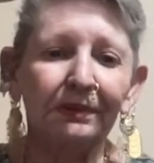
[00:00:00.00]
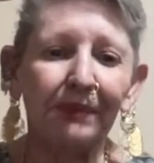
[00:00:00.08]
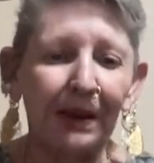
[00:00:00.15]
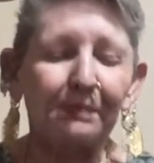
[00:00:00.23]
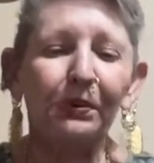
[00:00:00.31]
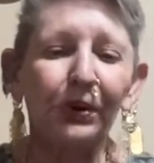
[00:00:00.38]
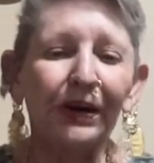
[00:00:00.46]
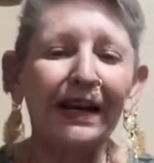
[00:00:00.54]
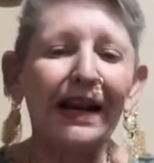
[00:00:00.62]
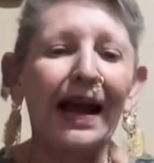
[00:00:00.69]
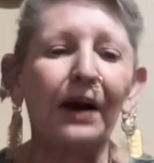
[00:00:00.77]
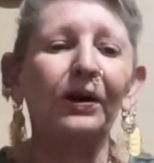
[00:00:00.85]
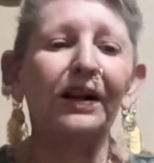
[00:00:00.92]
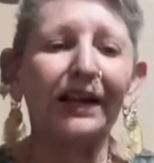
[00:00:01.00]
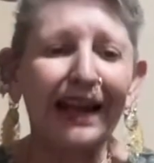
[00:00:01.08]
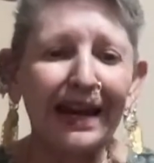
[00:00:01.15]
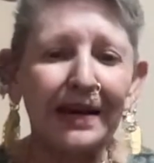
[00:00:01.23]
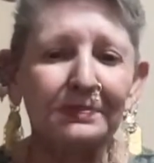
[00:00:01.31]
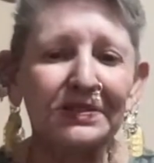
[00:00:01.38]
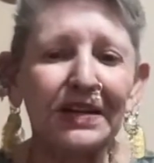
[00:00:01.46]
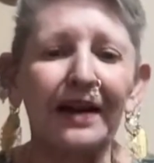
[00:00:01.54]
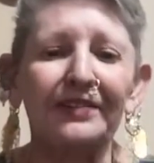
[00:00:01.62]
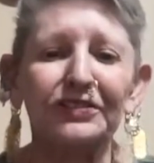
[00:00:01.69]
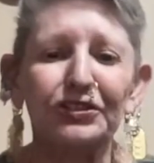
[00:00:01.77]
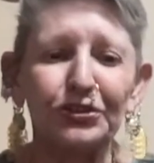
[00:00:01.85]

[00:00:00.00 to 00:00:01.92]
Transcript: by putting out claims as